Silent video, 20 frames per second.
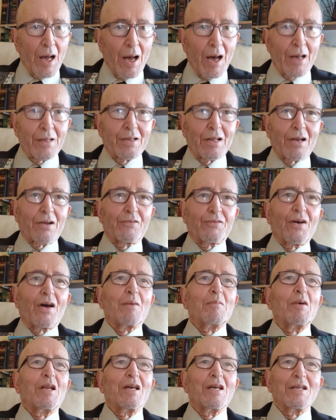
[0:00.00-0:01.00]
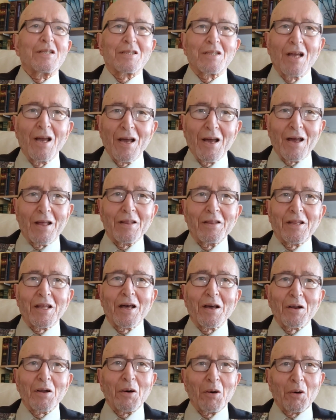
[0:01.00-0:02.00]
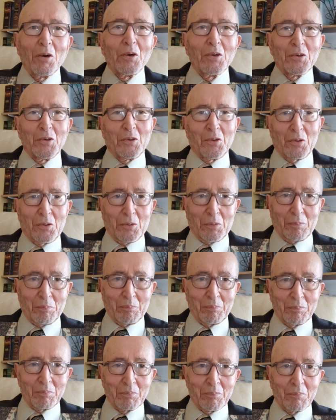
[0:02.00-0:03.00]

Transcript: other families in their own home.